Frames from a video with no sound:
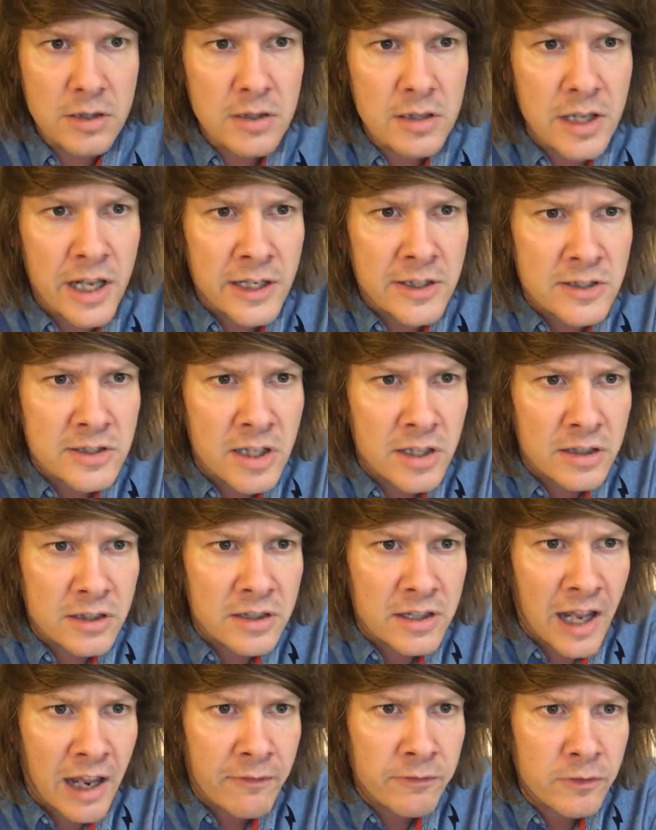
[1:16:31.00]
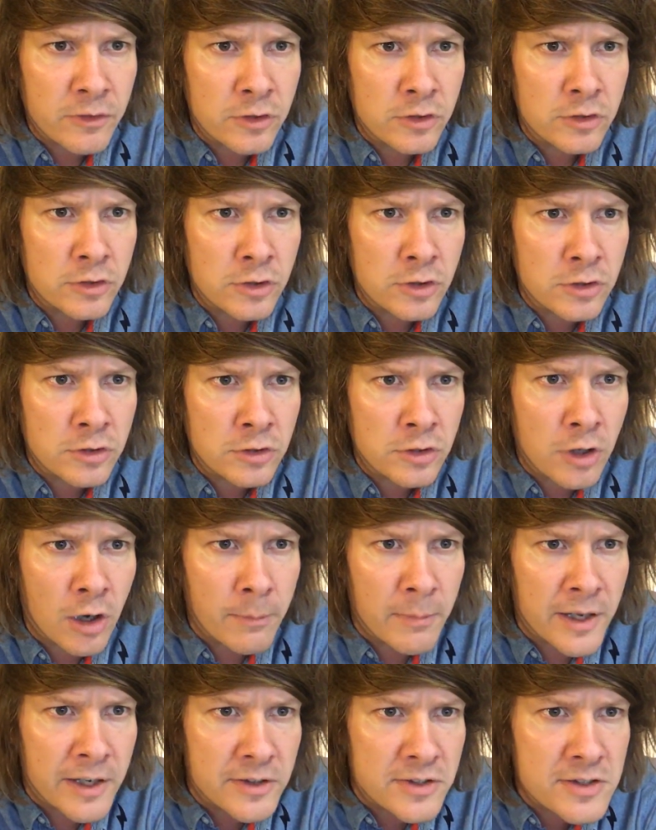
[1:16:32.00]
instant death
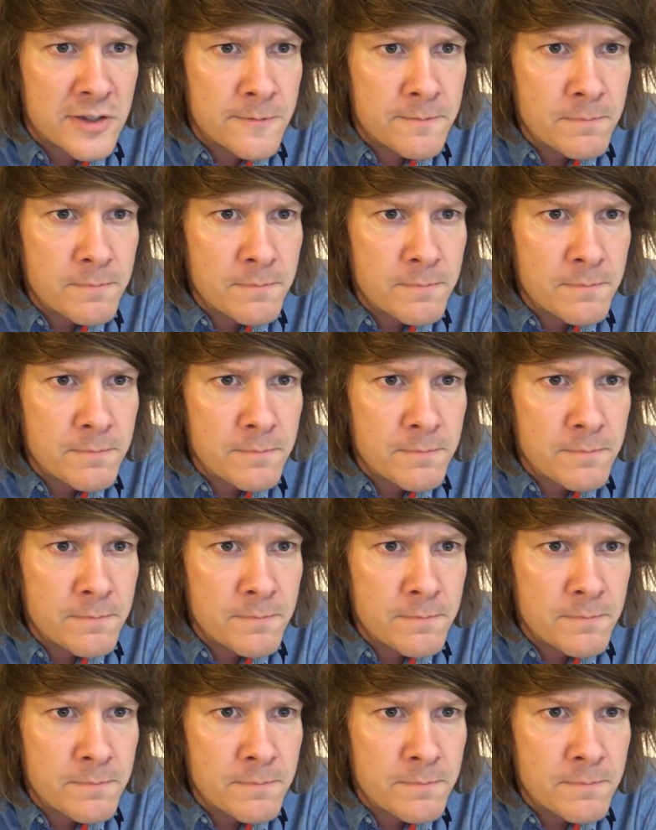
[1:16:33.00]
comments.